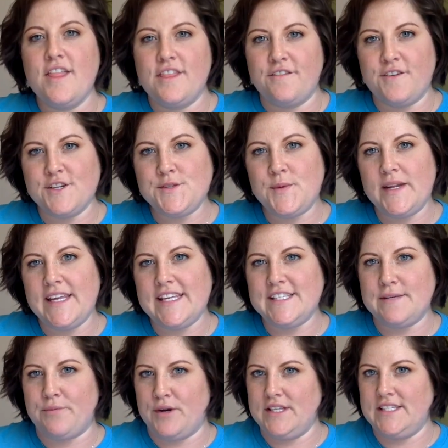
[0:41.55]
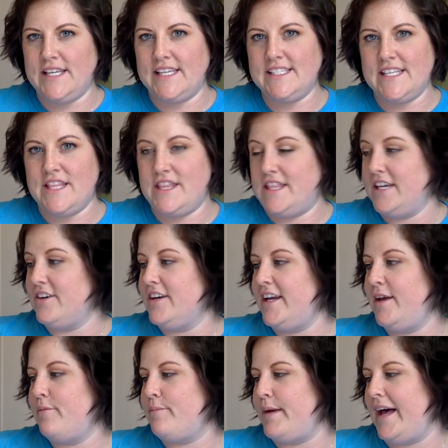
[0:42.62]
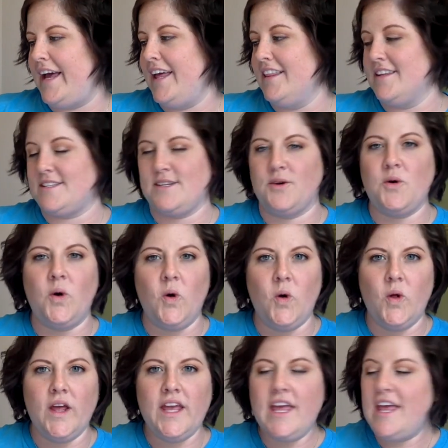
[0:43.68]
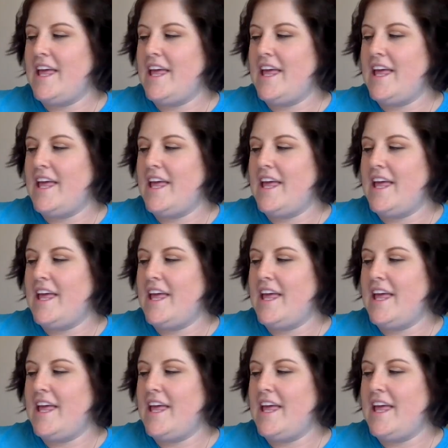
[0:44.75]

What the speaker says: The first one is A Princess in Theory by Alyssa Cole.